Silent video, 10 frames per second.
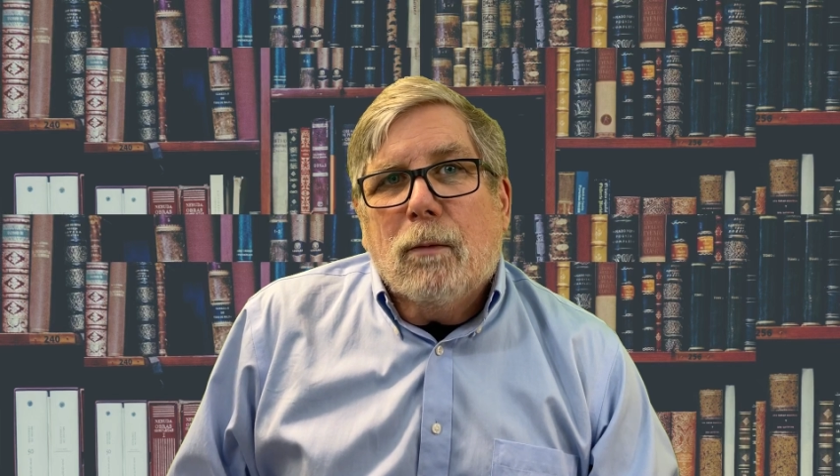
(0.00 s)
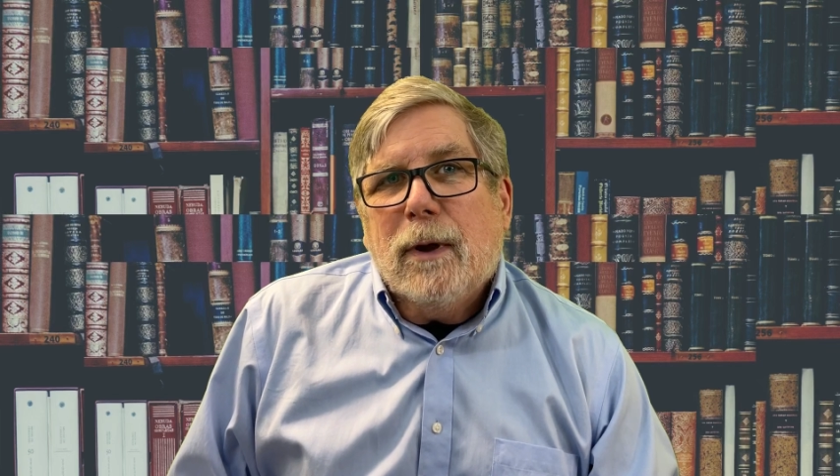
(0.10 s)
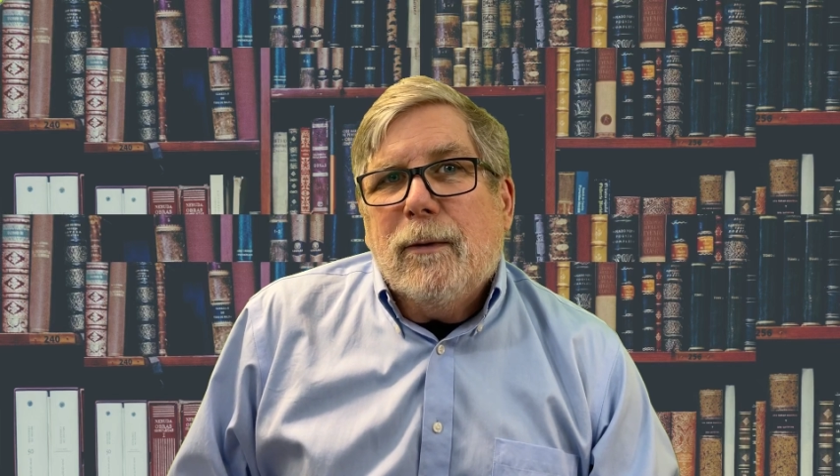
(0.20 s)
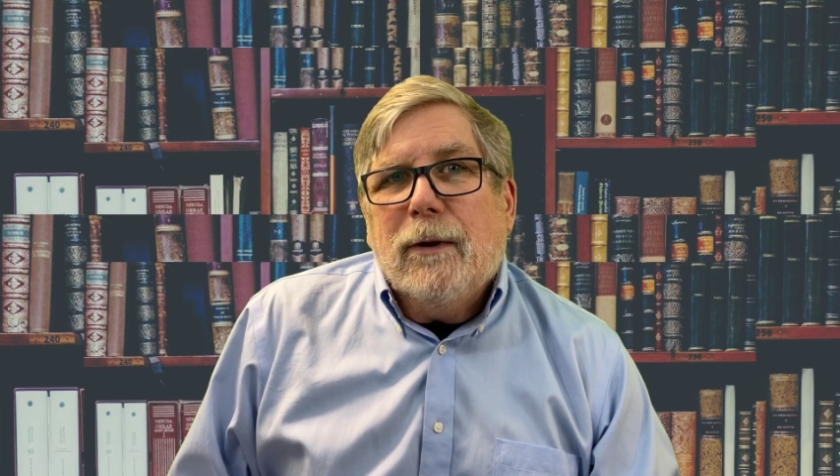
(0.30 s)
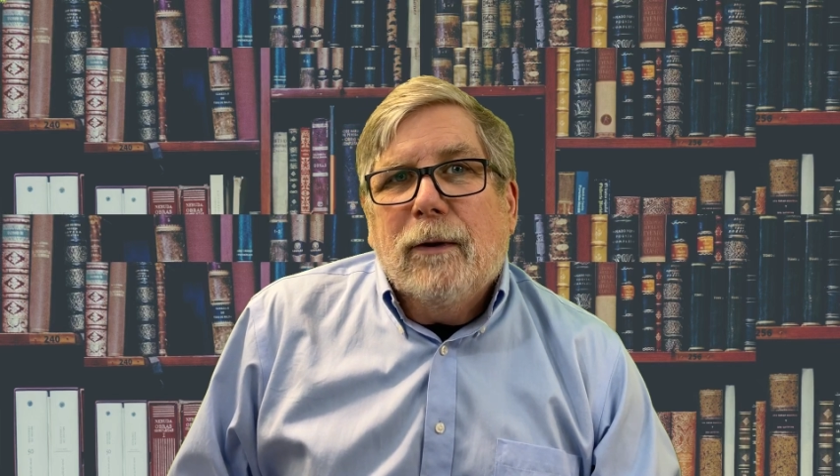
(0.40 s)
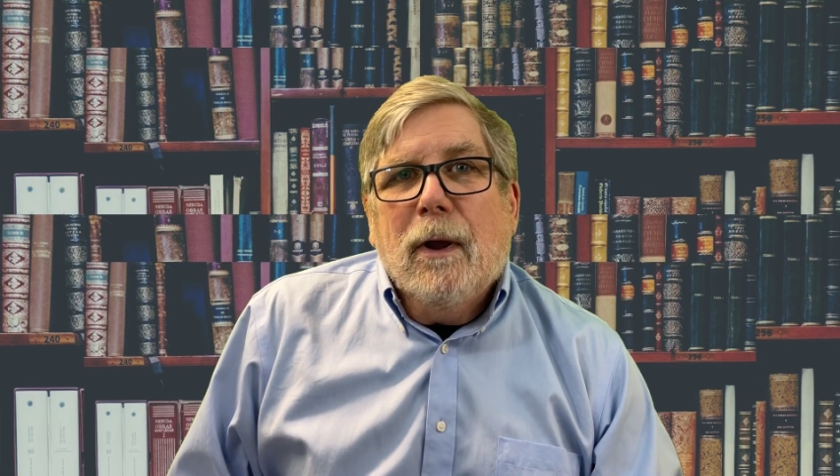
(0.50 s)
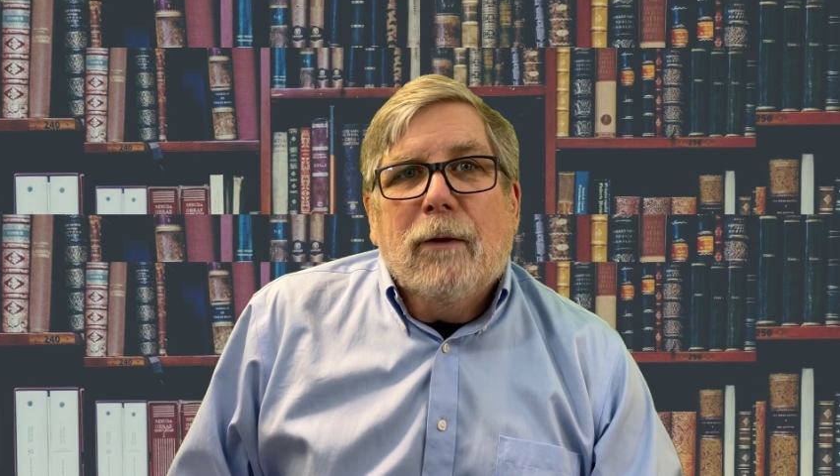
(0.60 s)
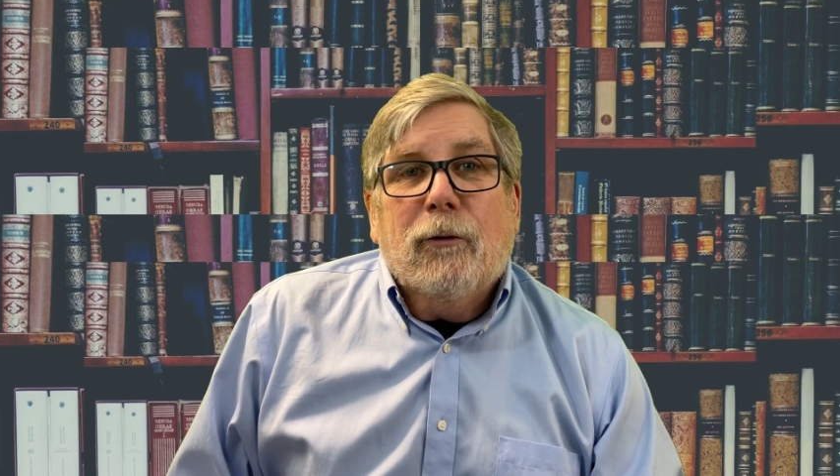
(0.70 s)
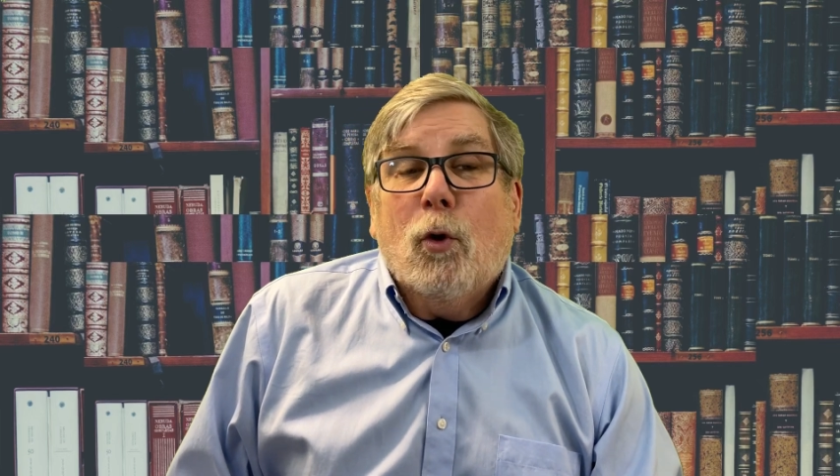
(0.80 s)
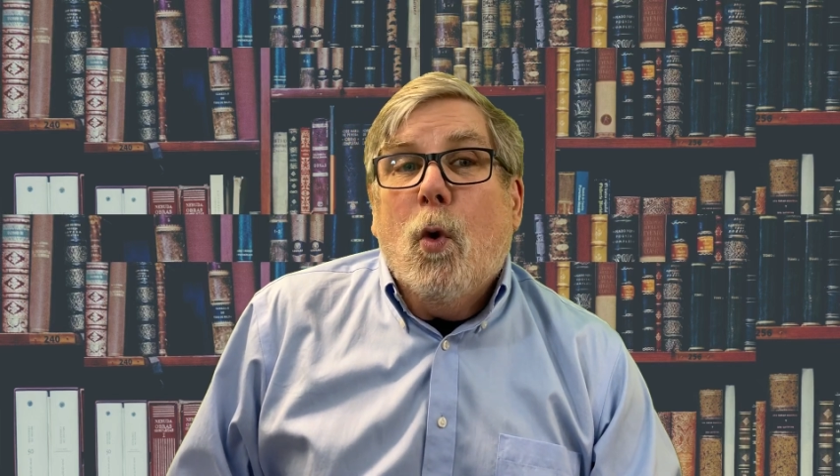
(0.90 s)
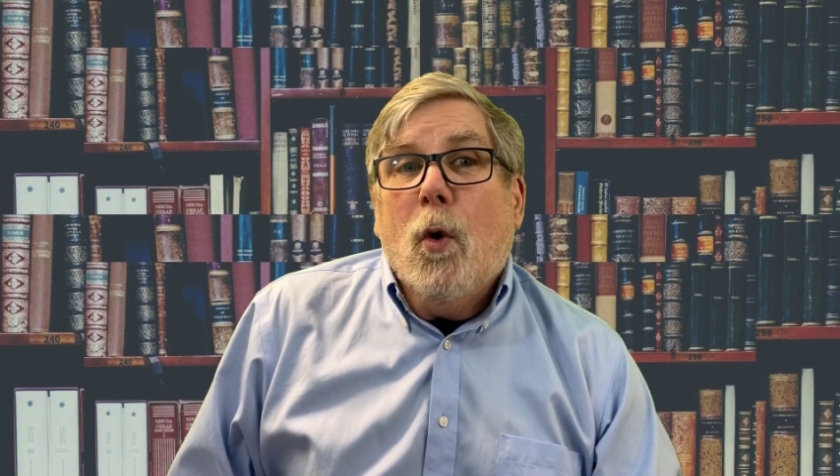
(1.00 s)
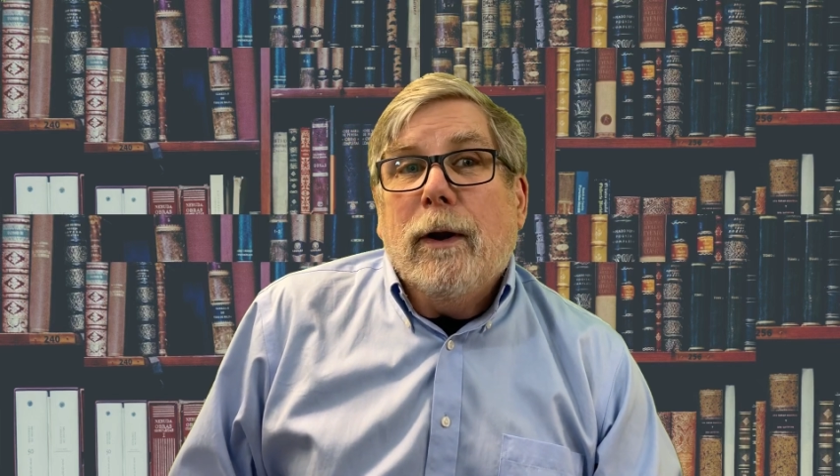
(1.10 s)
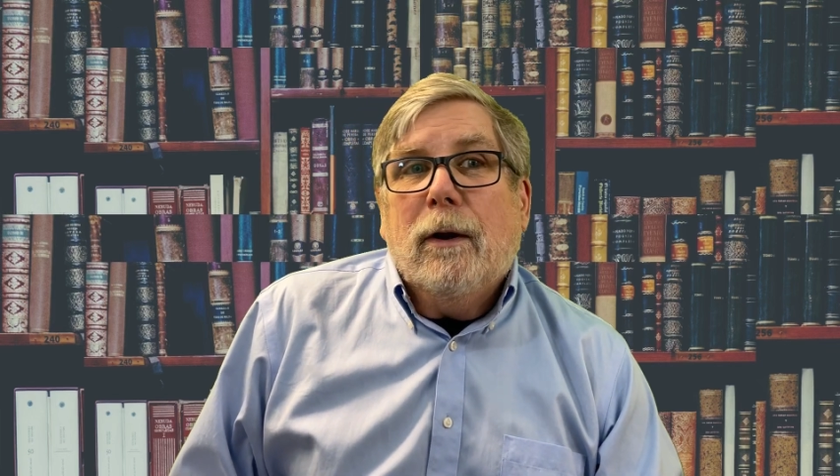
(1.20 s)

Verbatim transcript: Maybe it's a coin